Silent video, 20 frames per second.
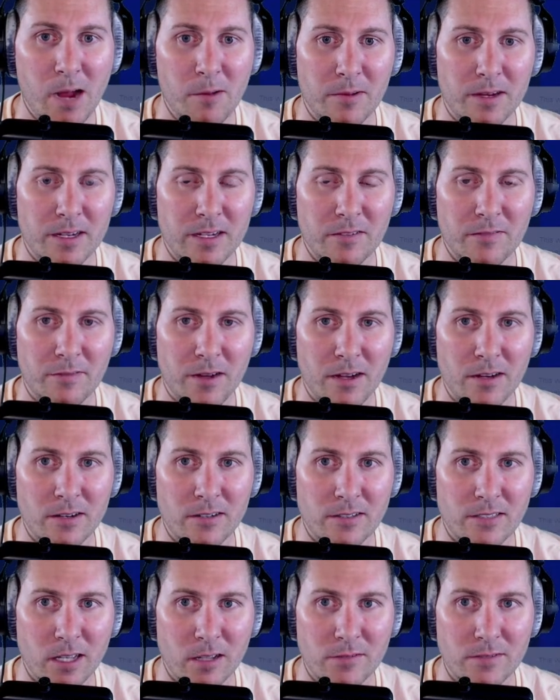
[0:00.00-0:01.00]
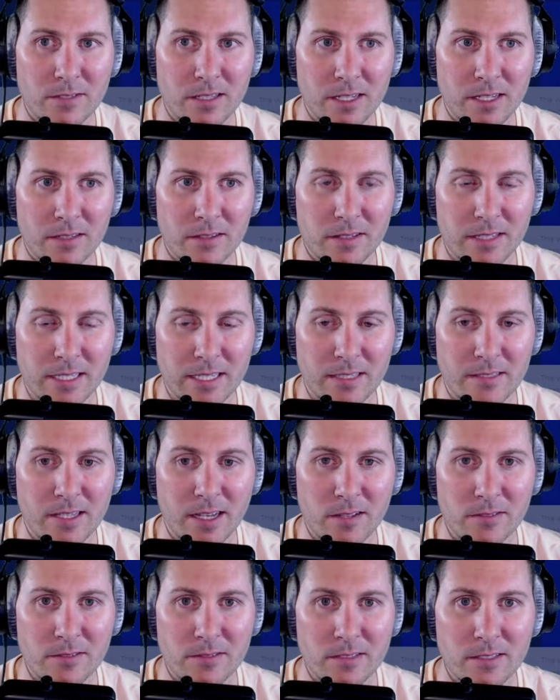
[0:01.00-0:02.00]
And we're going to find ourselves in the
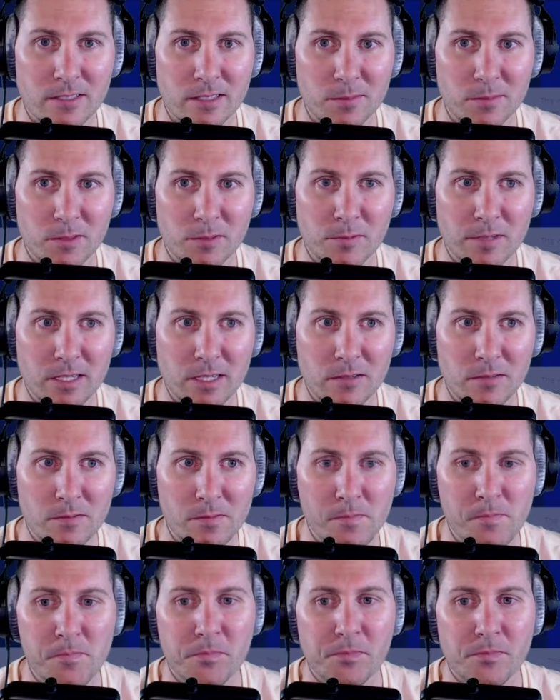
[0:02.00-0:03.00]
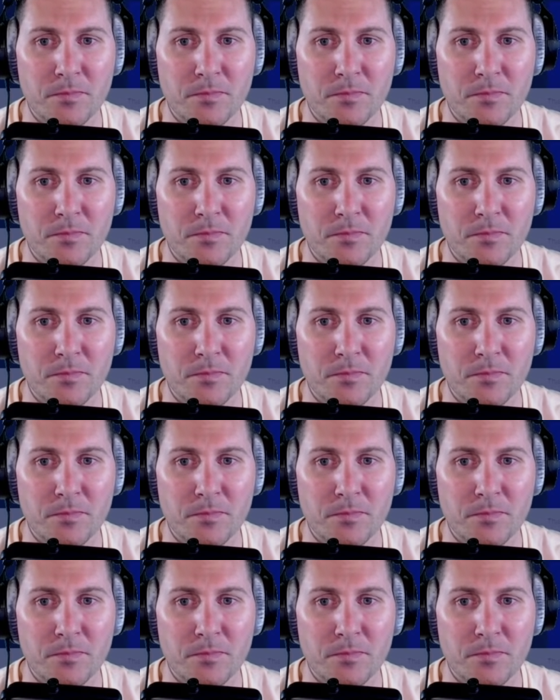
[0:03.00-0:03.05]
sound systems window.